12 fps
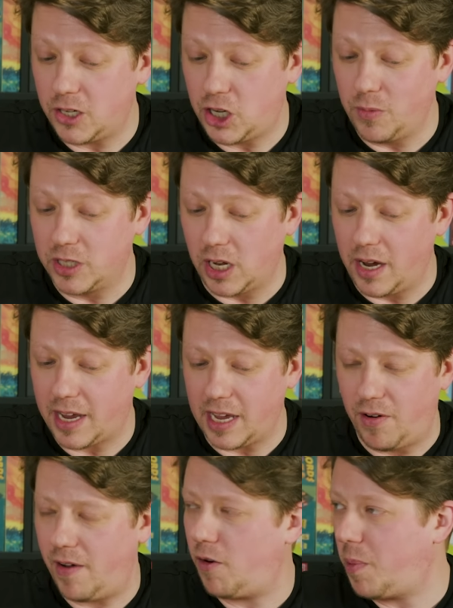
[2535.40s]
she was like,
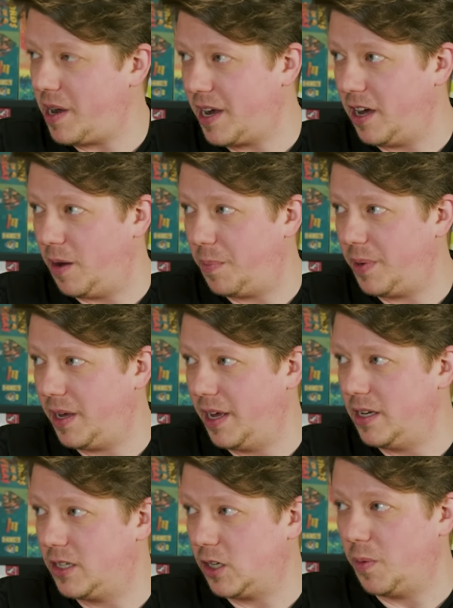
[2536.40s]
if we ever break up
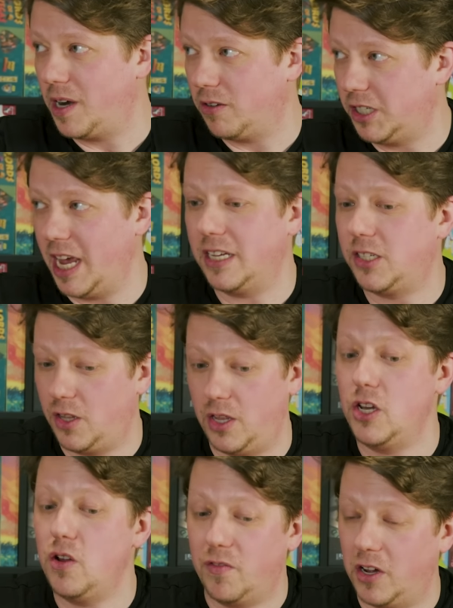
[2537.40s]
and someone else gets the
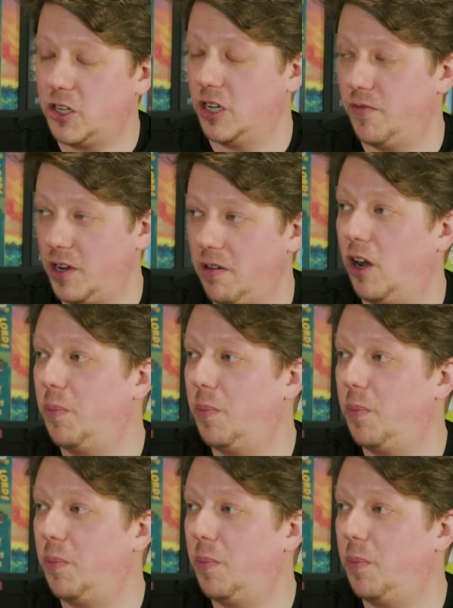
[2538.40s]
new version of you,